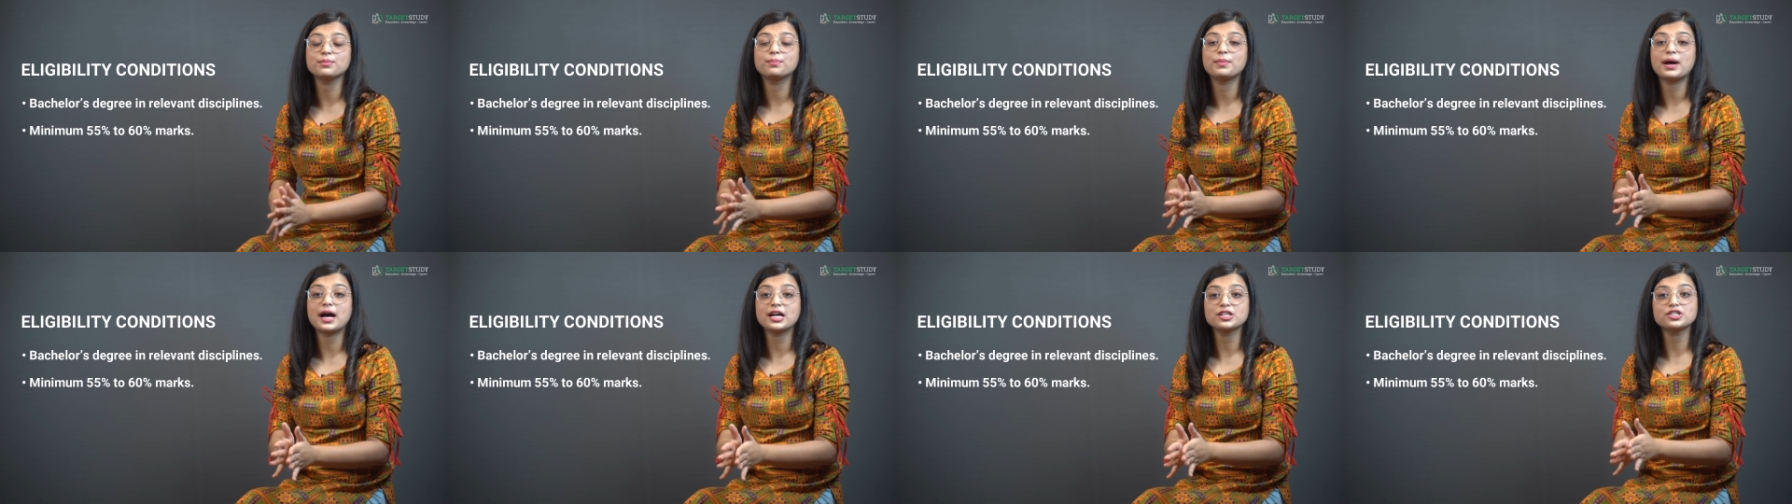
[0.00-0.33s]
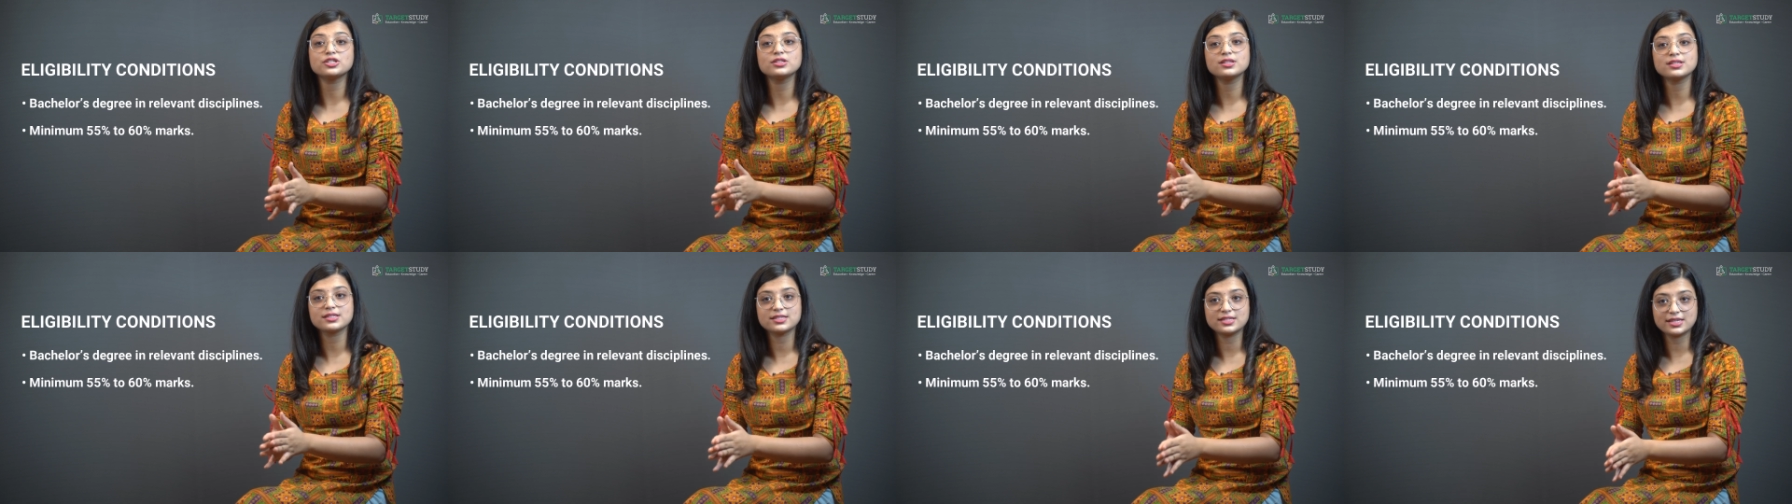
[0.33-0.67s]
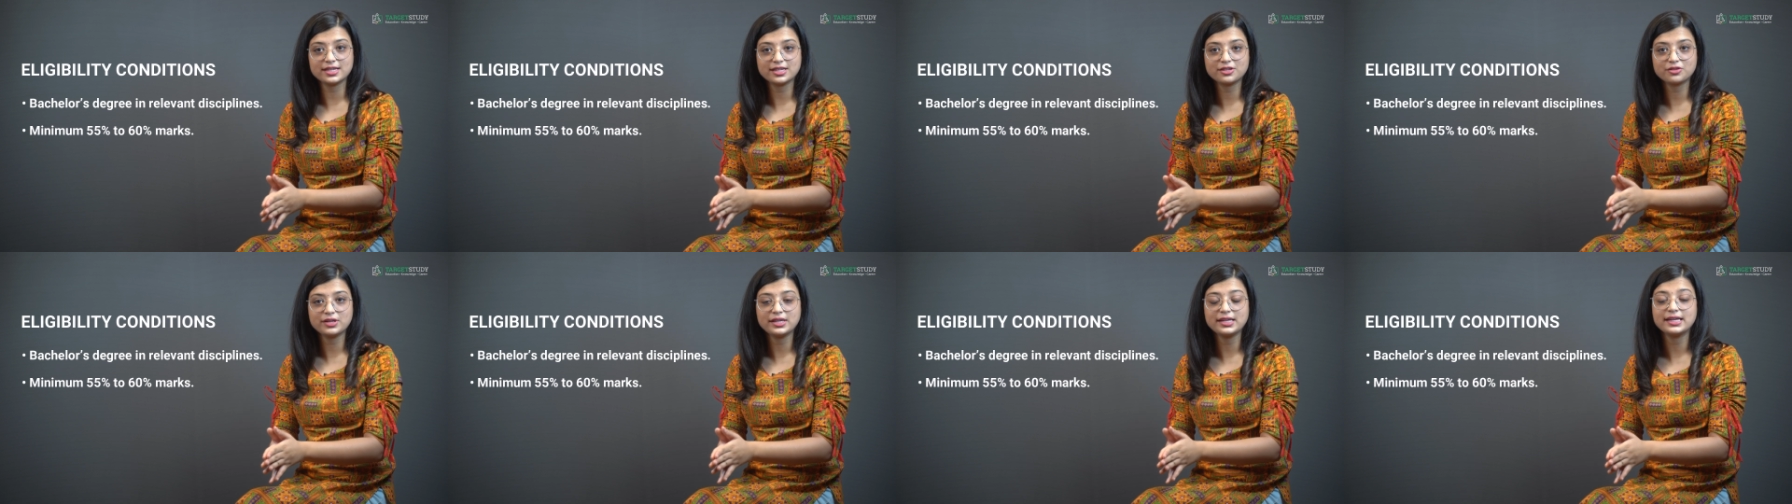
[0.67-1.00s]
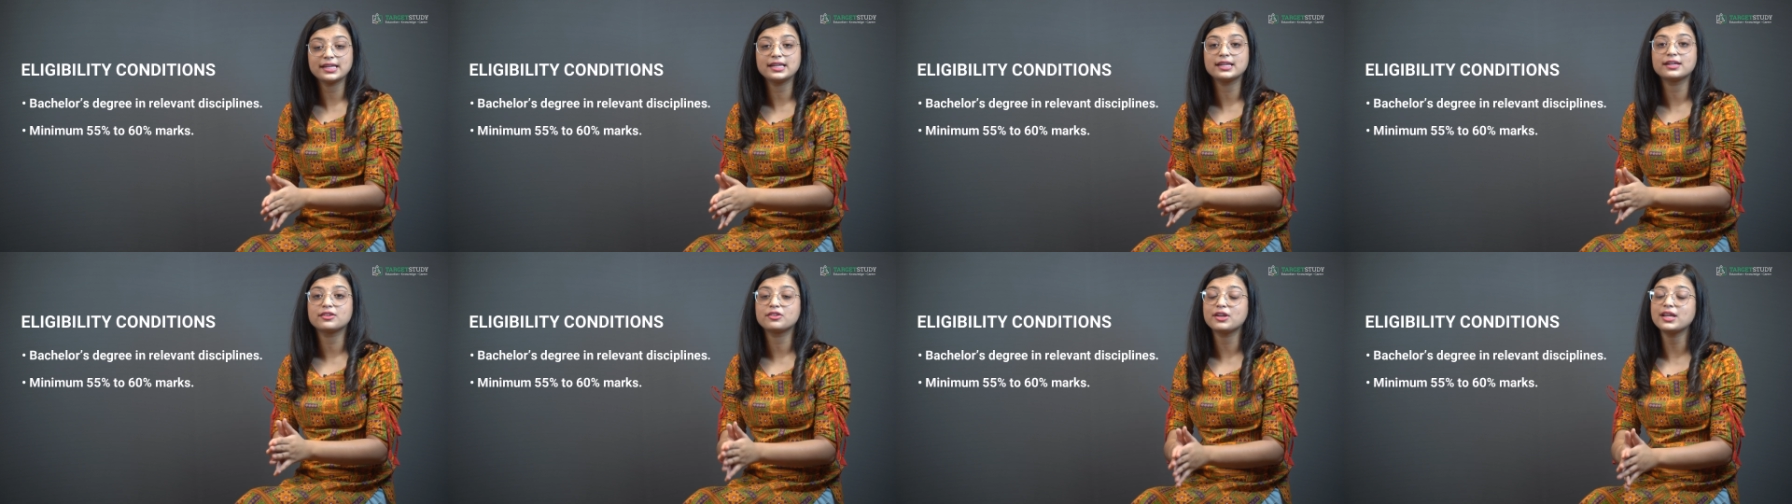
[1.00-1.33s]
a bachelor's degree
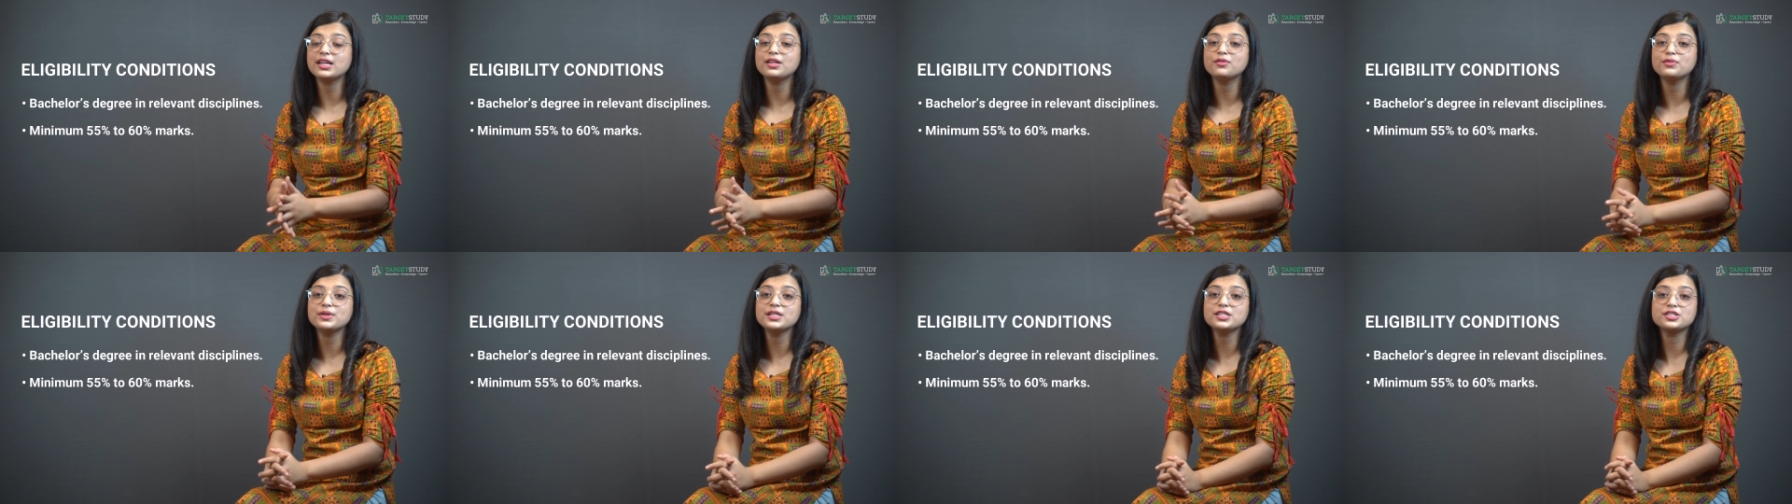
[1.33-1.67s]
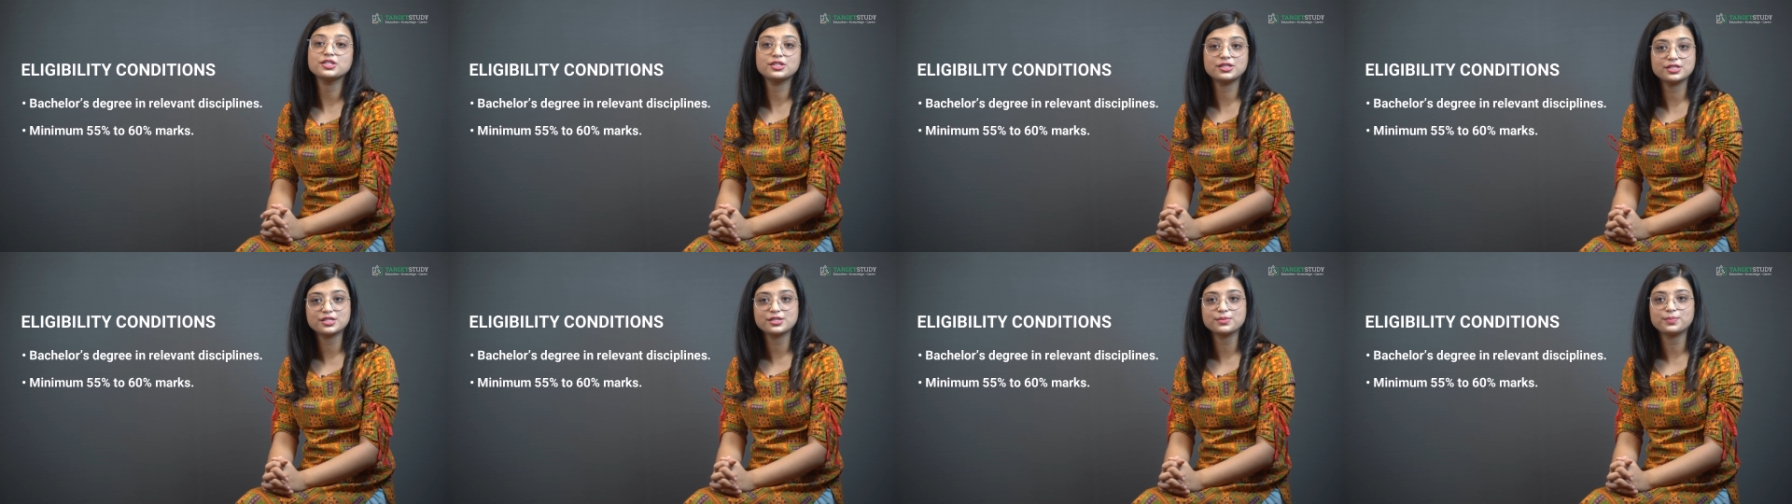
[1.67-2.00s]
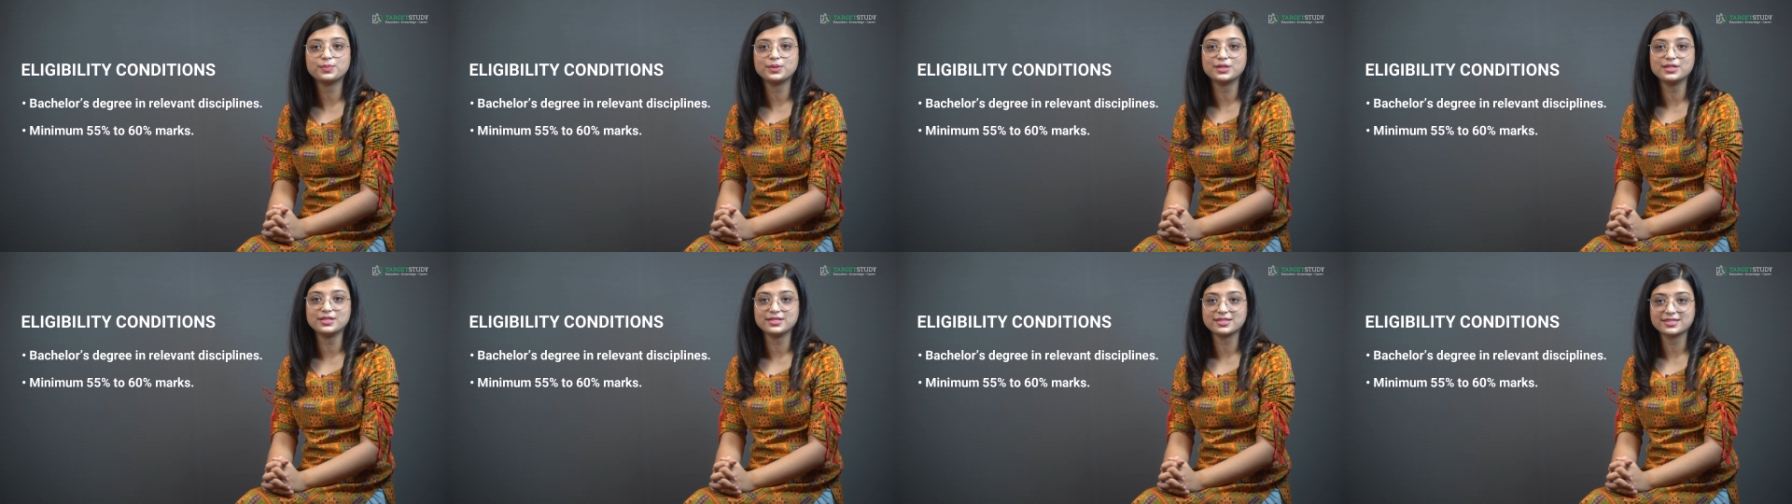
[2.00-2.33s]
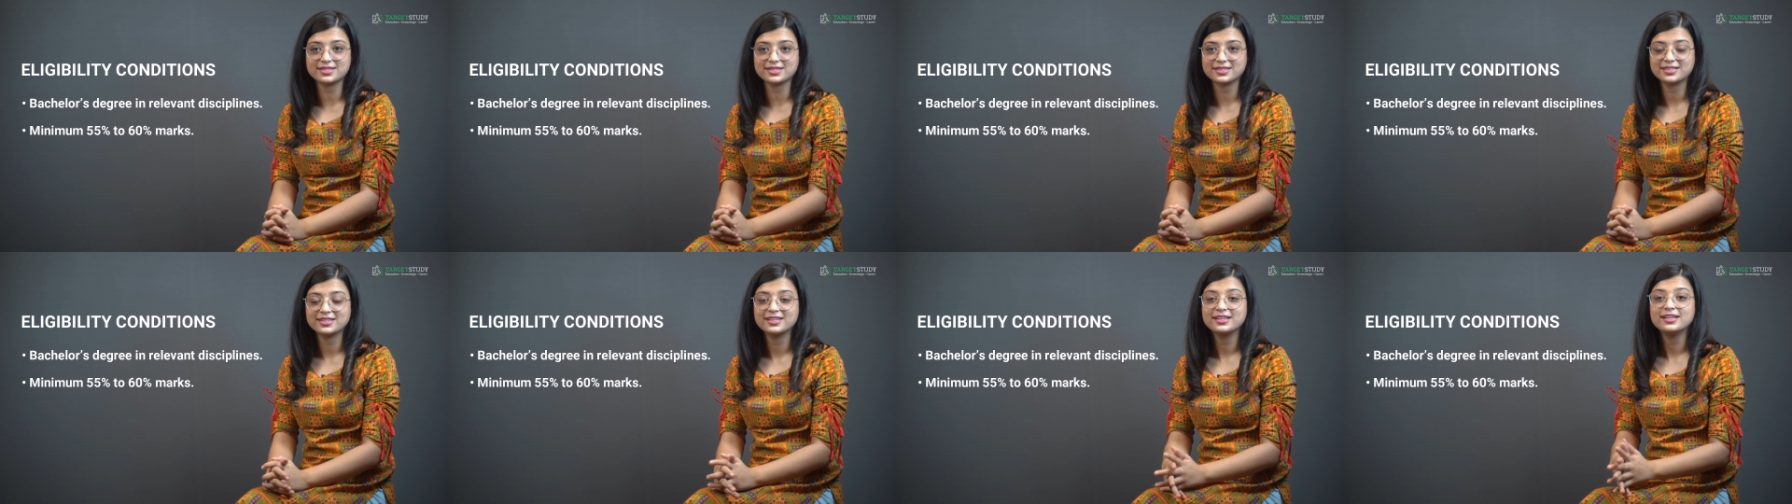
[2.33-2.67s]
in relevant
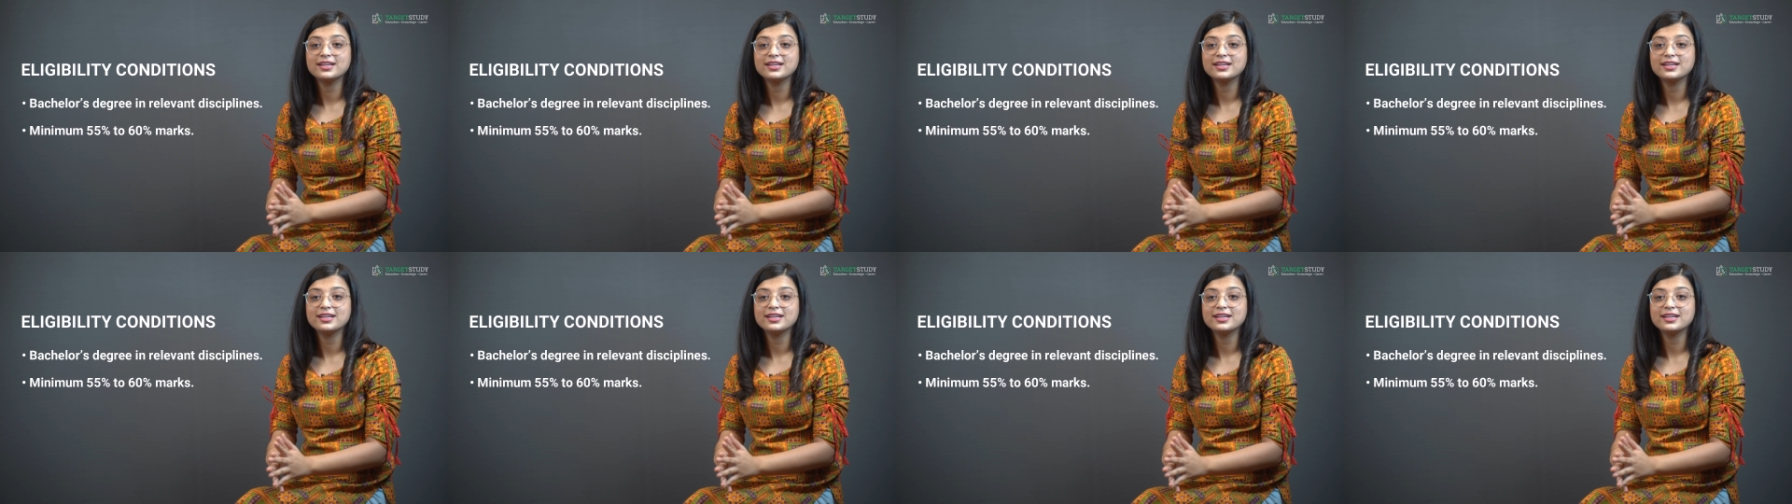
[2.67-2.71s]
disciplines.